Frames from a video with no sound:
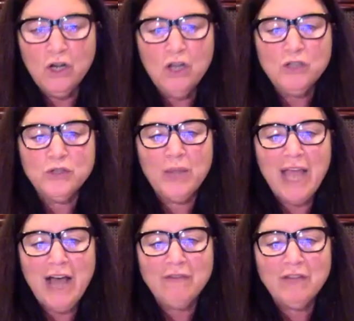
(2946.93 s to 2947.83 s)
So we
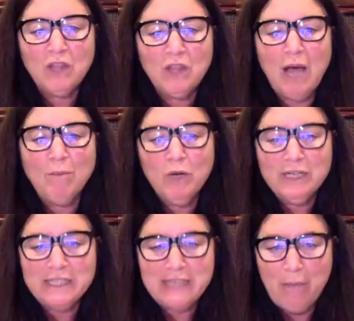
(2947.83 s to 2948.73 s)
have a lot more
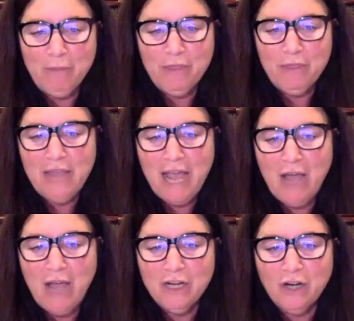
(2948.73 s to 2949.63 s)
depth now
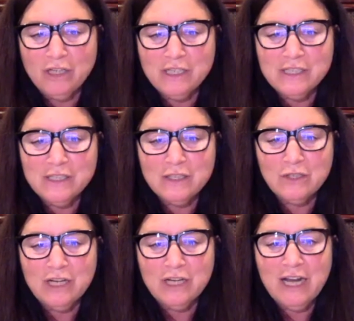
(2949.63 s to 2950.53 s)
in our distance
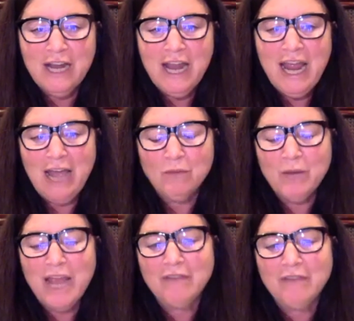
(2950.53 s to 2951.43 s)
learning, and we
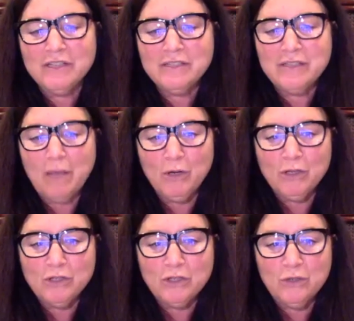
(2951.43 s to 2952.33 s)
have a summer
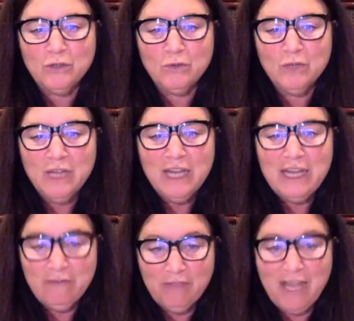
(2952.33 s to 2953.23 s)
to,
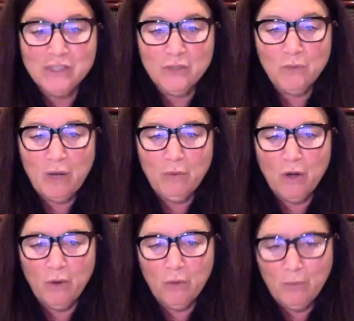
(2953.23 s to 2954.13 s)
if that's the way we're
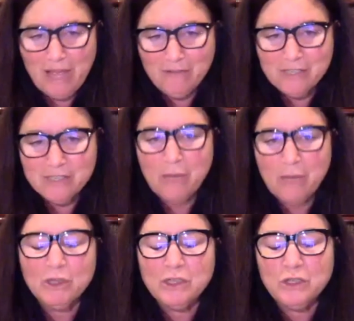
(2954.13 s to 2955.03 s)
going, we have a
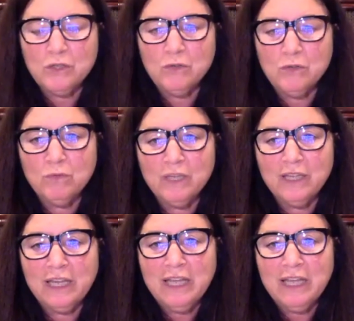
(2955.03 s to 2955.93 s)
summer to
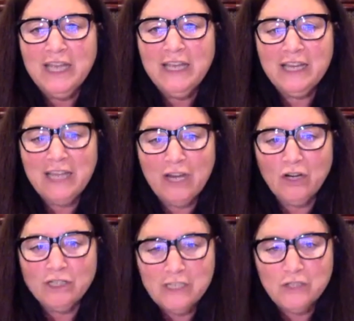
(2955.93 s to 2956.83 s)
really get our
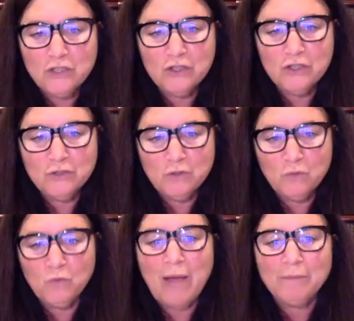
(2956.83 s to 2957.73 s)
teachers
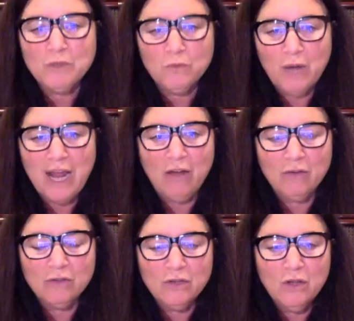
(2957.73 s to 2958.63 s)
wrapped
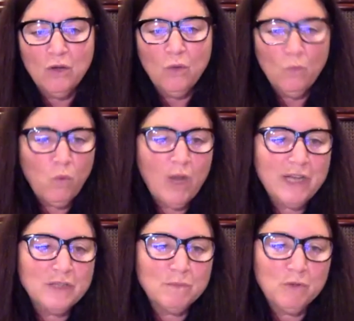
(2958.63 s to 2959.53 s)
around what
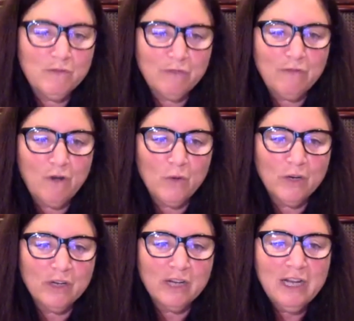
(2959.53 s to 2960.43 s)
is moving
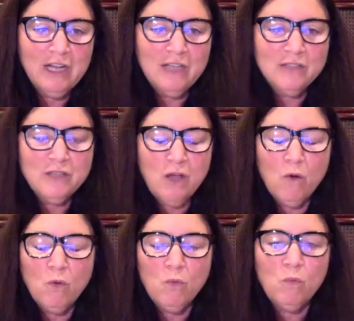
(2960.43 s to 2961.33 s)
forward. So
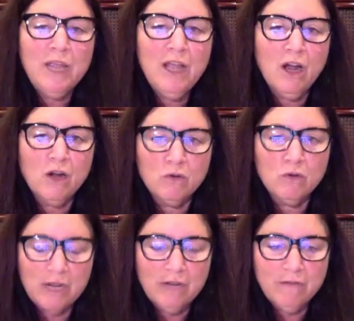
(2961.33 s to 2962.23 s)
we are
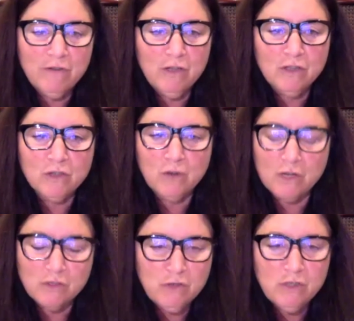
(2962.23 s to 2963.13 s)
grateful to our
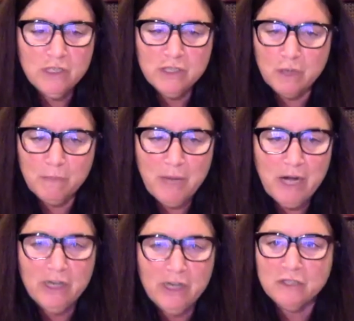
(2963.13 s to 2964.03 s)
students, our
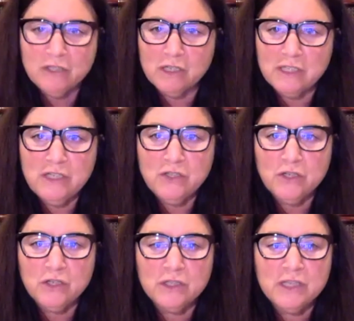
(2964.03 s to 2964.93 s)
parents, our
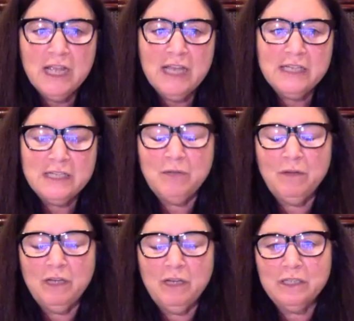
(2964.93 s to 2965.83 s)
teachers to
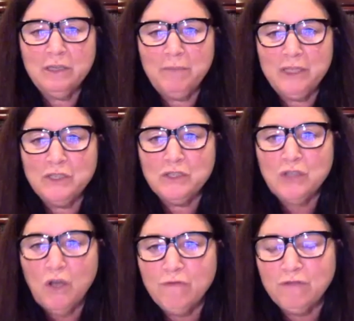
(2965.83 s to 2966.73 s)
be
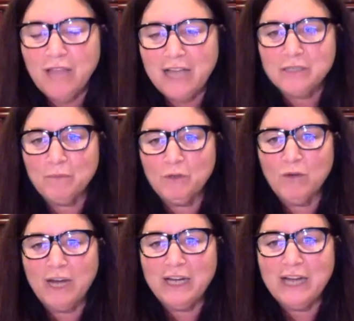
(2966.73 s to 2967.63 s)
so flexible
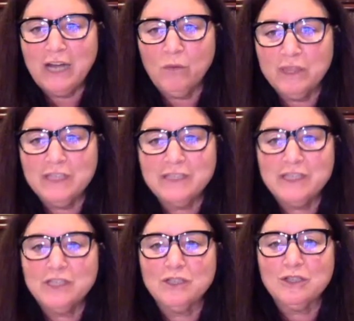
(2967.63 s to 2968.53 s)
right now with this
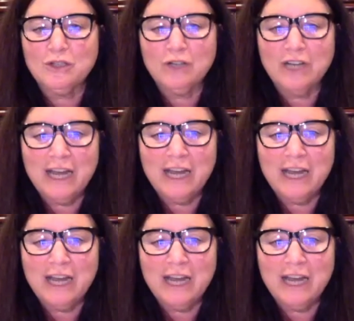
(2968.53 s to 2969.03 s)
distance learning.